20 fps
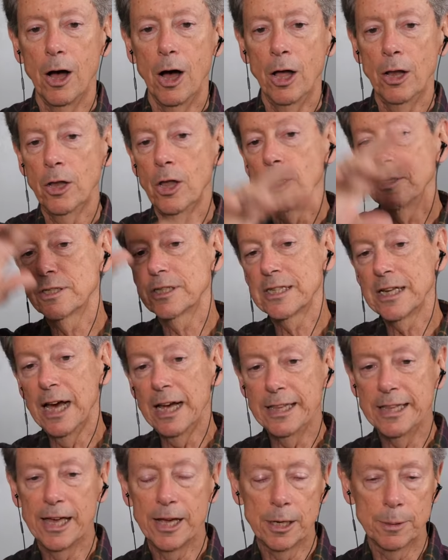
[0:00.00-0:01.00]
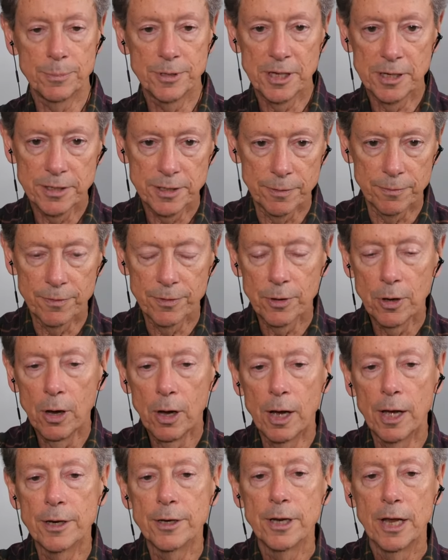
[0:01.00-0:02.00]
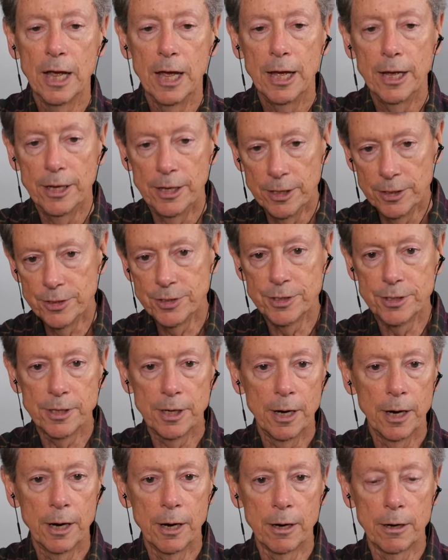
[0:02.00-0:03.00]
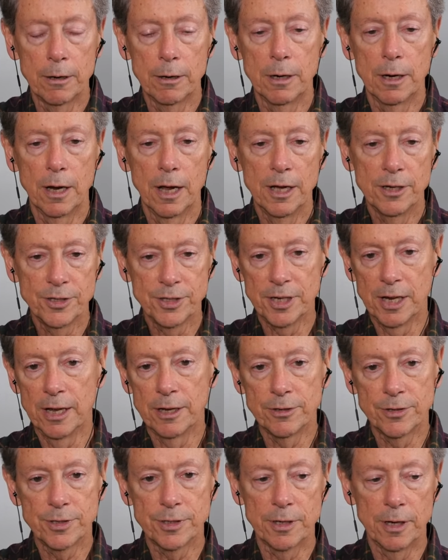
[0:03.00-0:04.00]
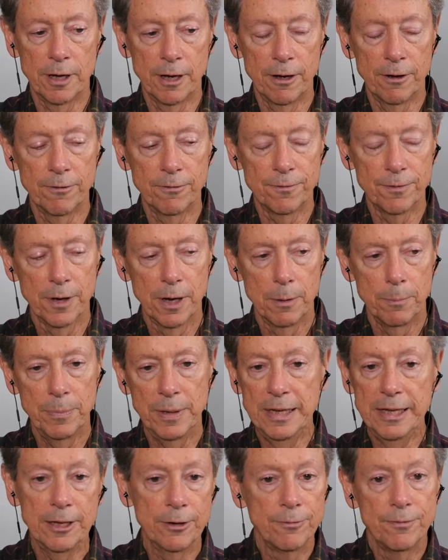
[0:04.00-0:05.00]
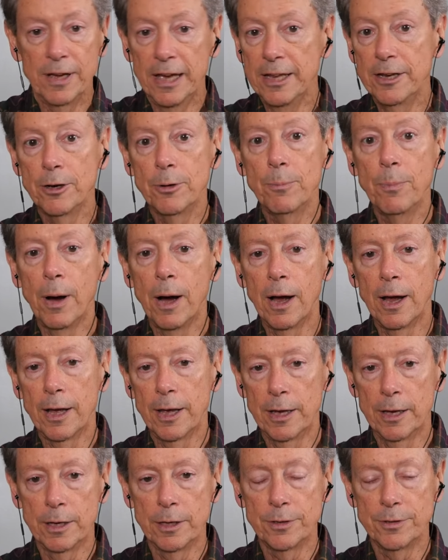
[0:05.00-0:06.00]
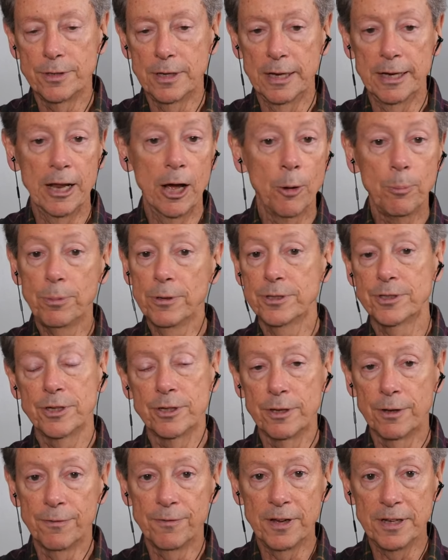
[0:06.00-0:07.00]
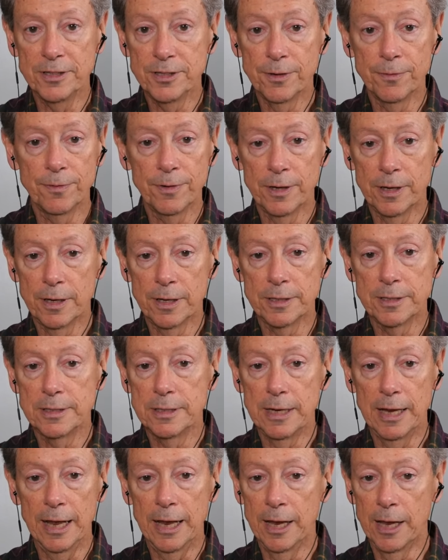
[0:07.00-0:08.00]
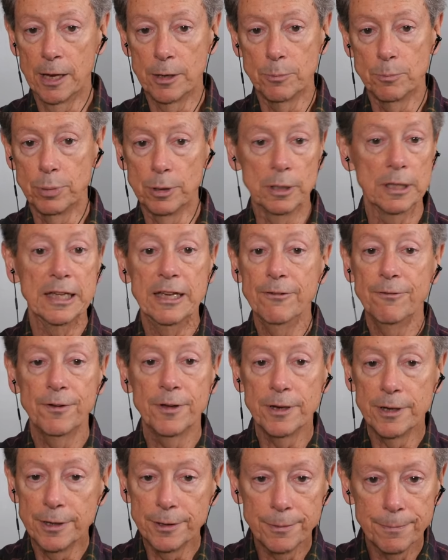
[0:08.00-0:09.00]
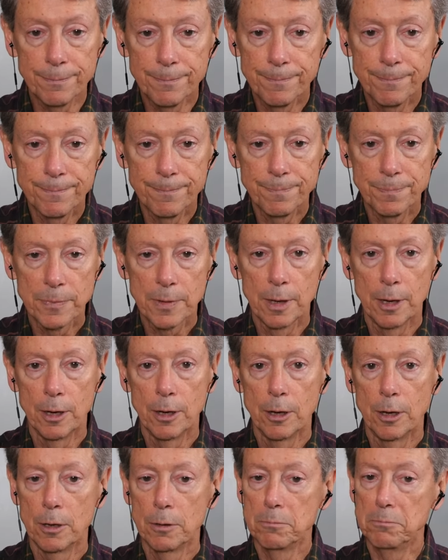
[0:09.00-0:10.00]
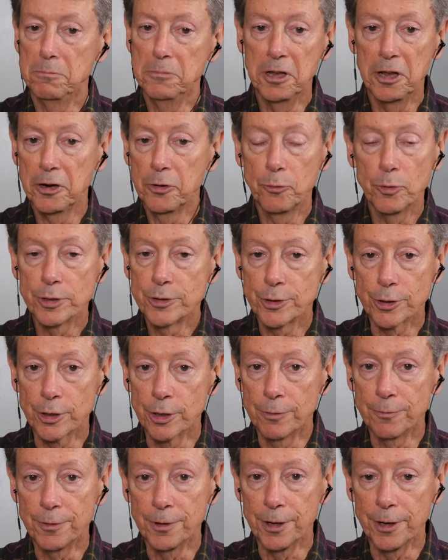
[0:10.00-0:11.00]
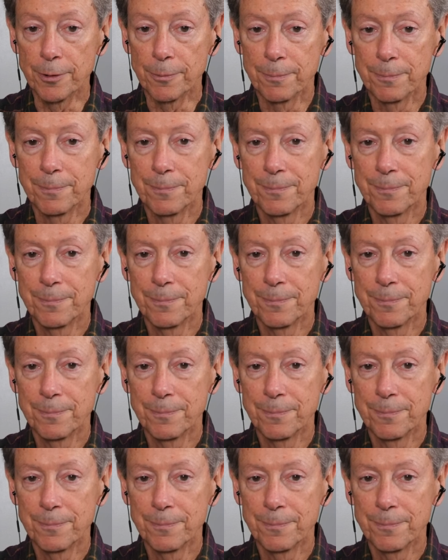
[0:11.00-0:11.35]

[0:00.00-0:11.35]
Alongside that obsessive thought, is there a sense of being invaded by it and helpless in the face of it and belief in it? none of which are good for you.